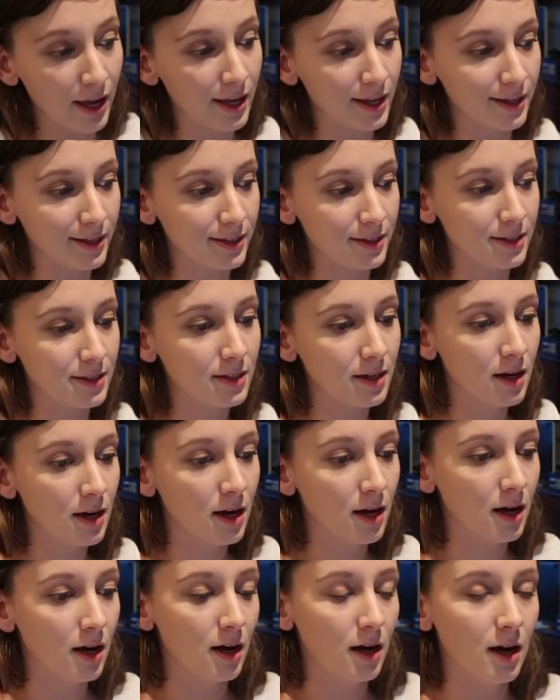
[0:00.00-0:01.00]
is
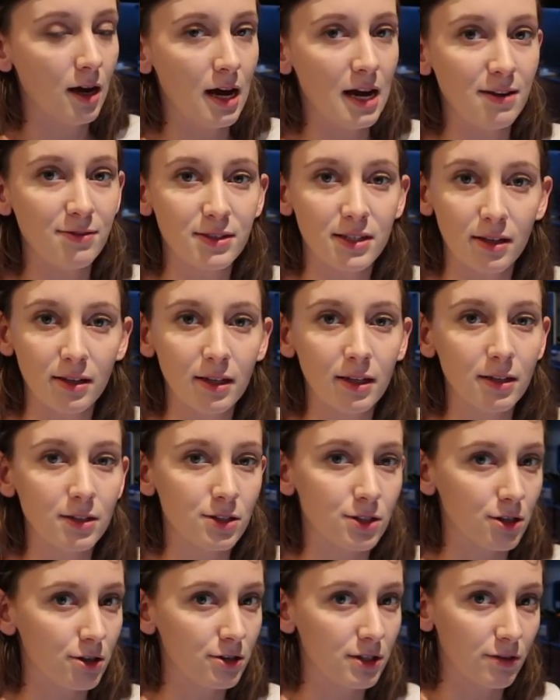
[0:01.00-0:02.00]
if something is
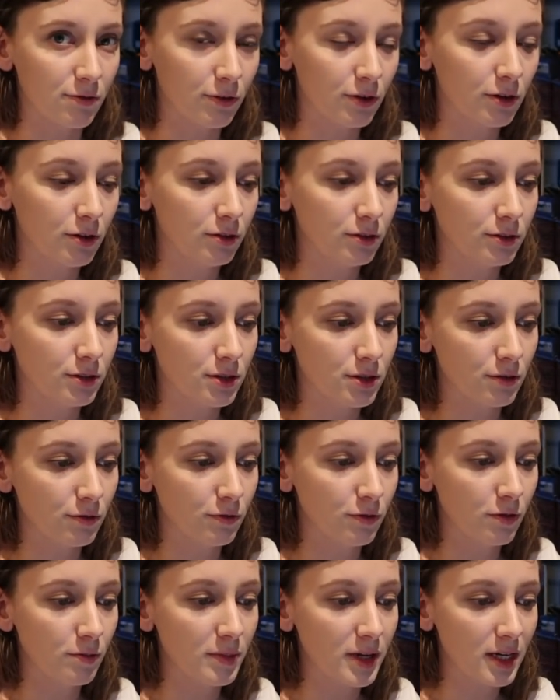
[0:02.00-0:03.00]
too difficult
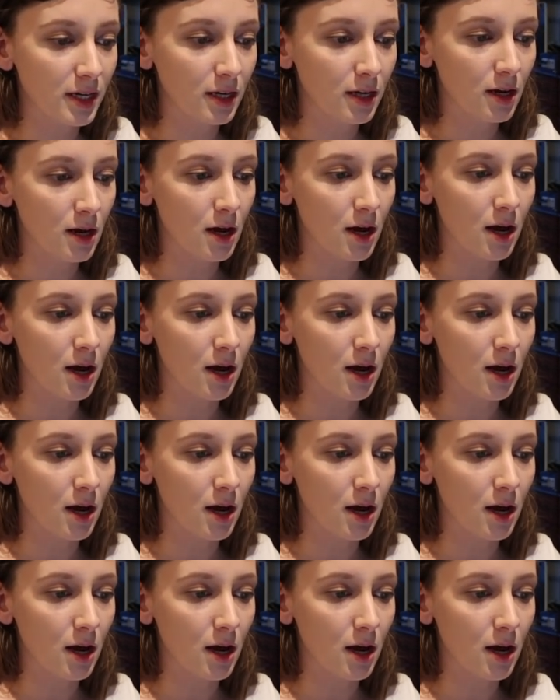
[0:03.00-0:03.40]
for me,